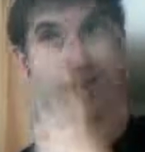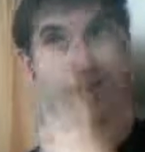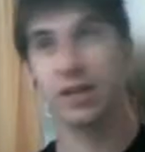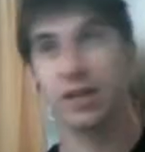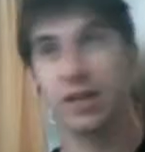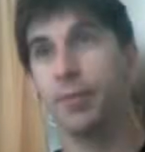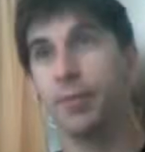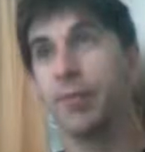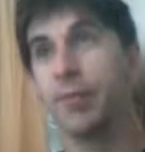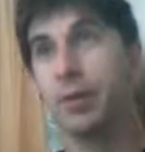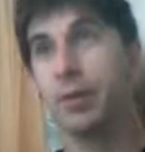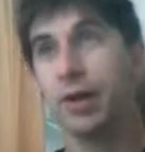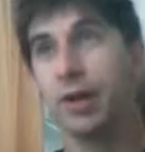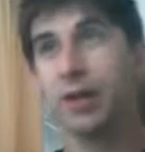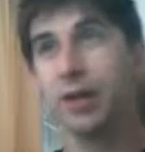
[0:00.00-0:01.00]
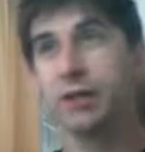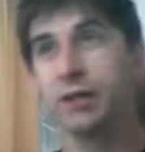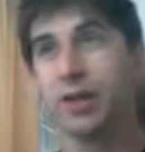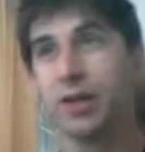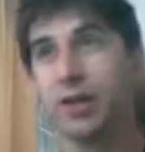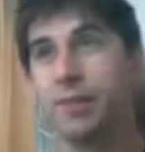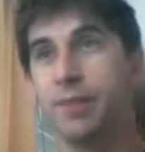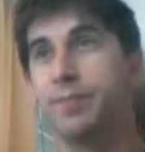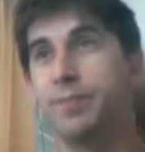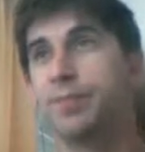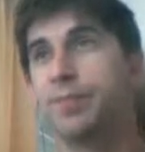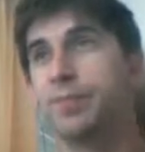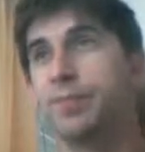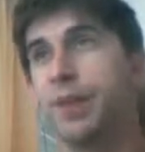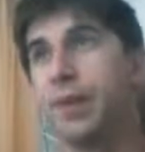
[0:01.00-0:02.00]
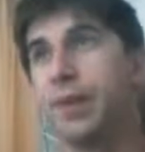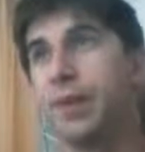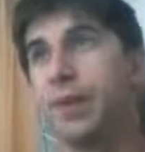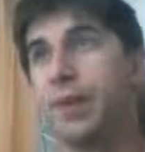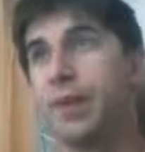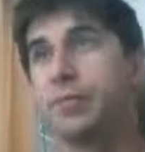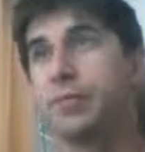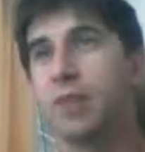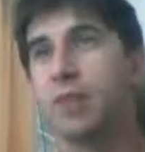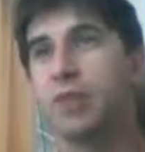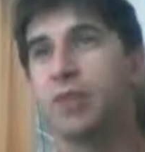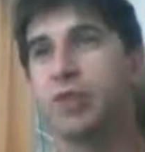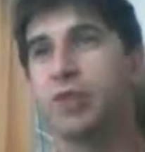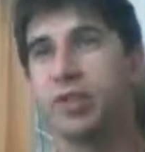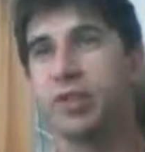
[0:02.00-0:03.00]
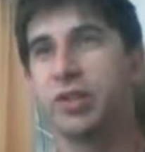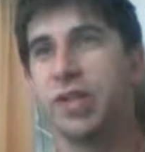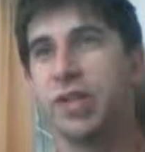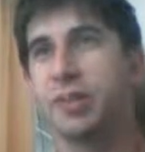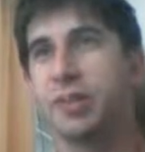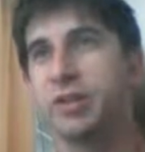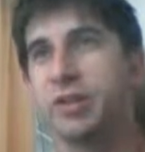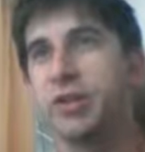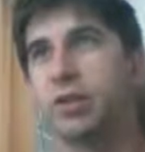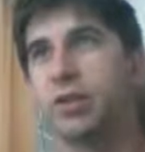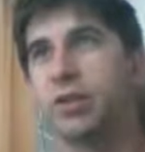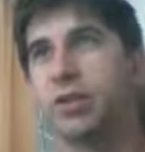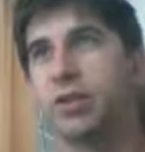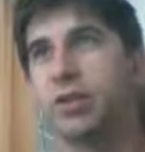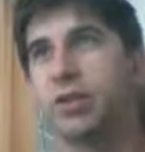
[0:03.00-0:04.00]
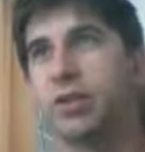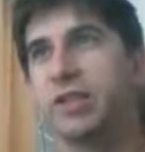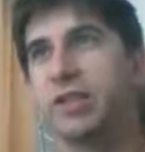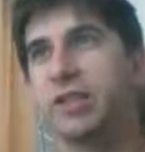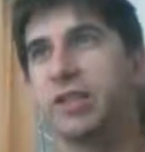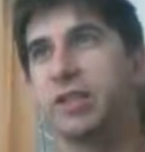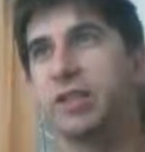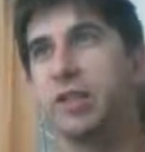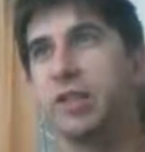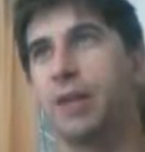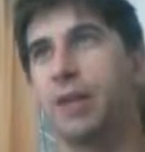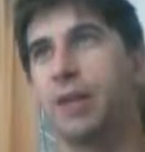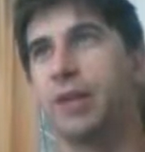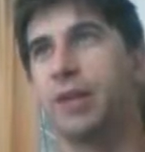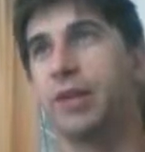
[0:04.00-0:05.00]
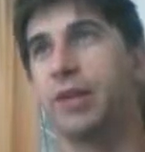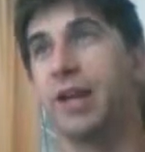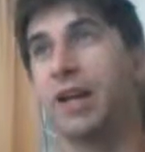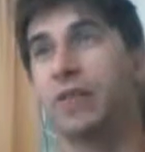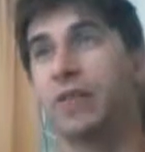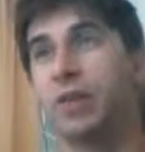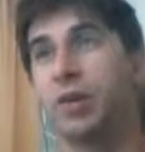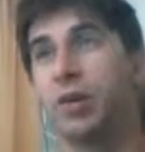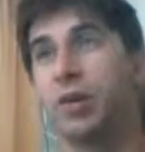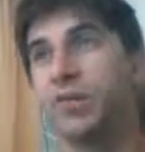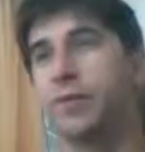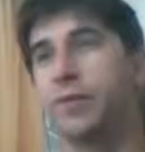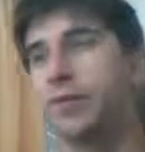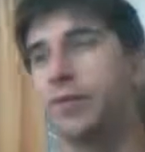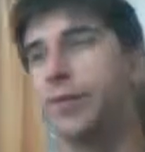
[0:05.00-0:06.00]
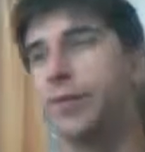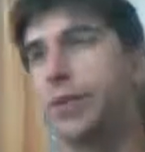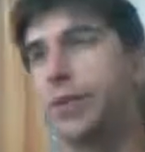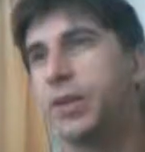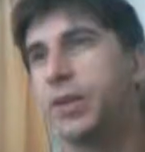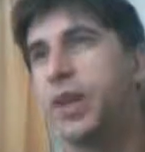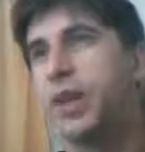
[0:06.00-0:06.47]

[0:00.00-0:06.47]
I'm about out of time, by the way. I just happened to glance at the time and note that I have to run off in a few minutes.